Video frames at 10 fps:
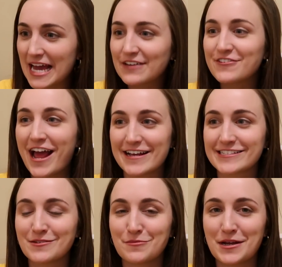I even
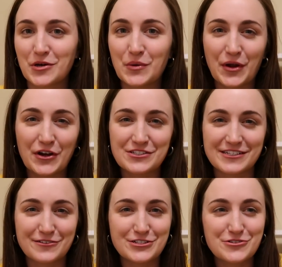asked some of my coworkers, I
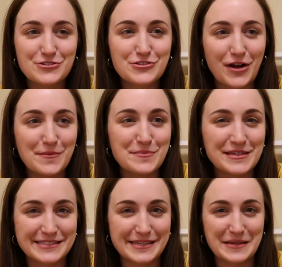was like, would you describe
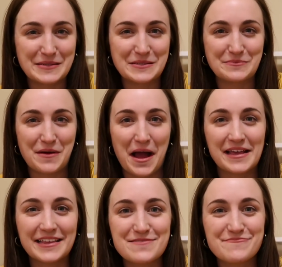me as like a
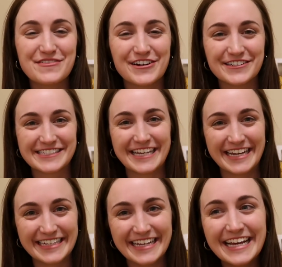smiley
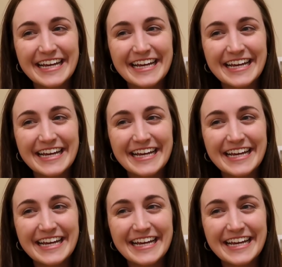person?